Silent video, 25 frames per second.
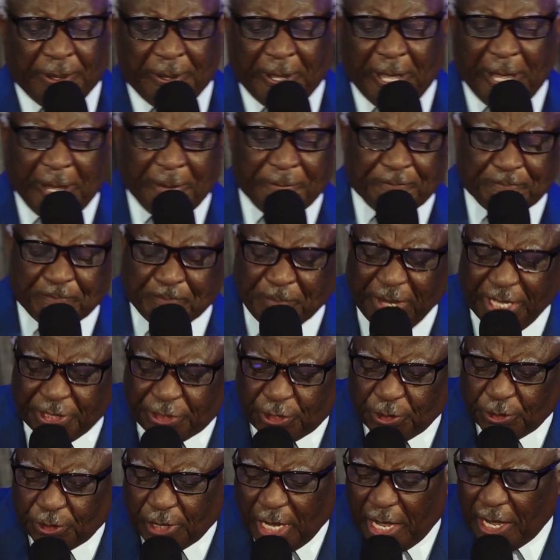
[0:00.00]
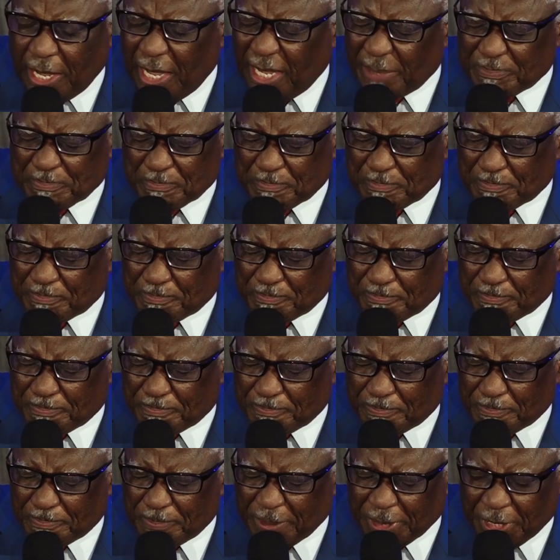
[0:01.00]

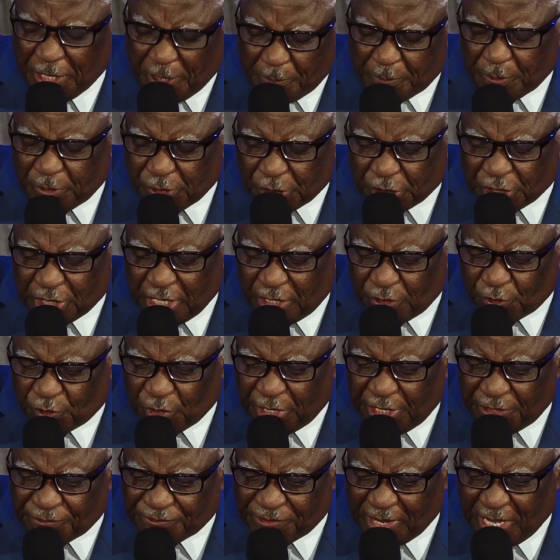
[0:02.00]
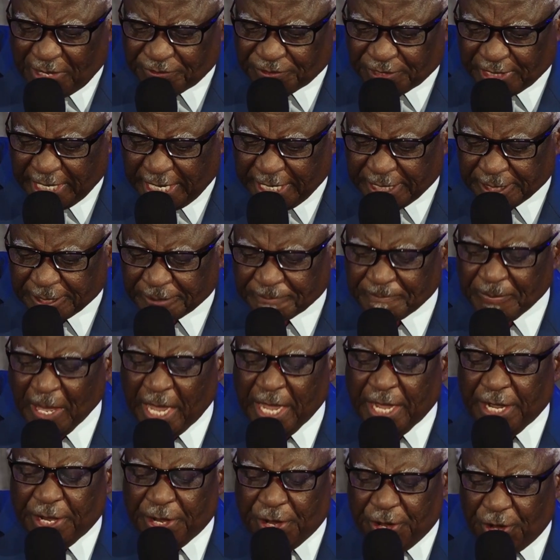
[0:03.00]
Hebrews 10:25 says,
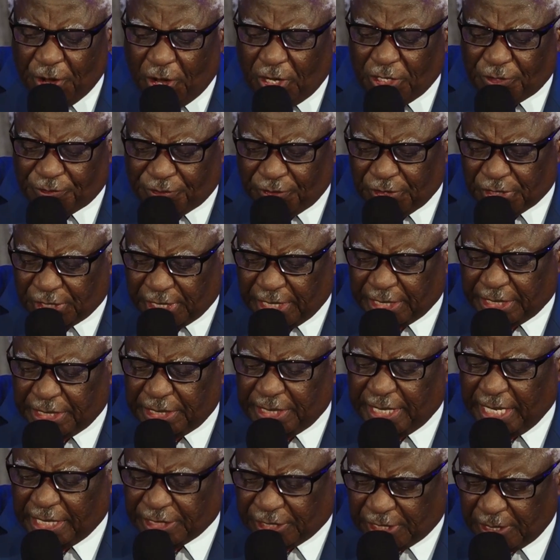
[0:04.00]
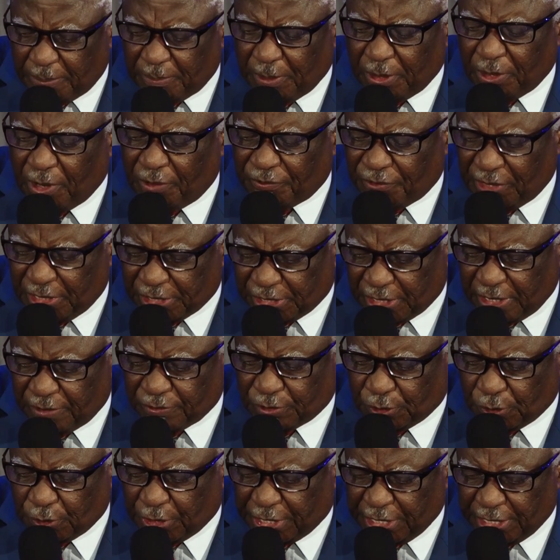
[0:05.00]
not forsaking the assembling of
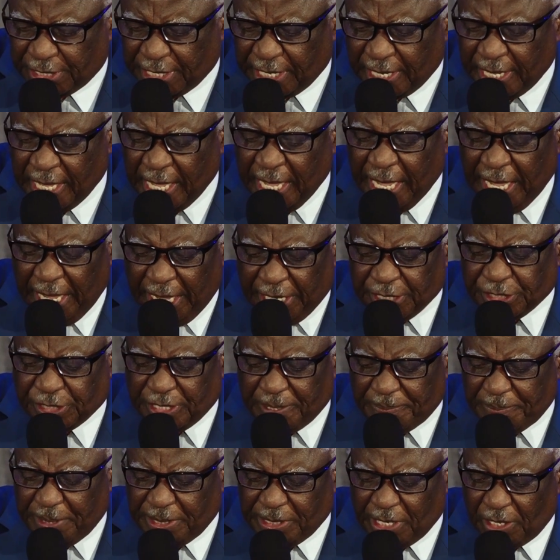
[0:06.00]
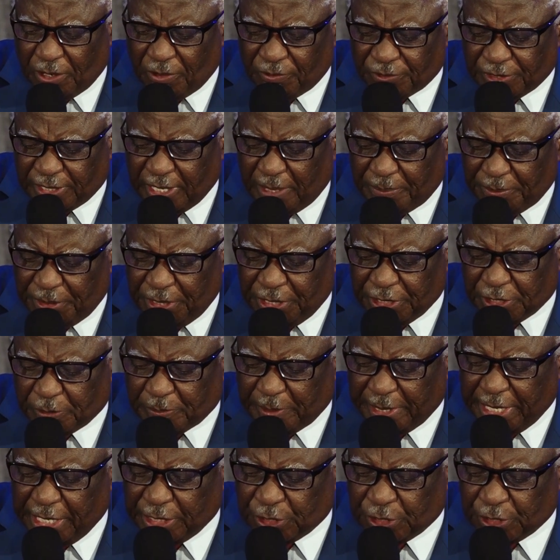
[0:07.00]
ourselves together, as the manner of some is, but